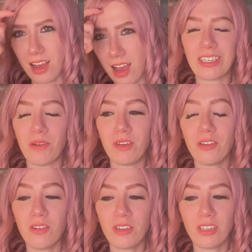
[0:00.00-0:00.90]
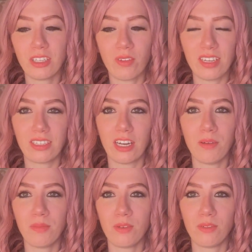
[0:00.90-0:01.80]
Yeah, when you're not using the right
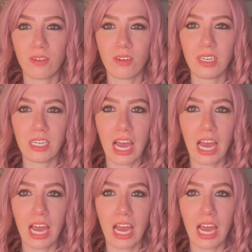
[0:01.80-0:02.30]
setup, you're not going to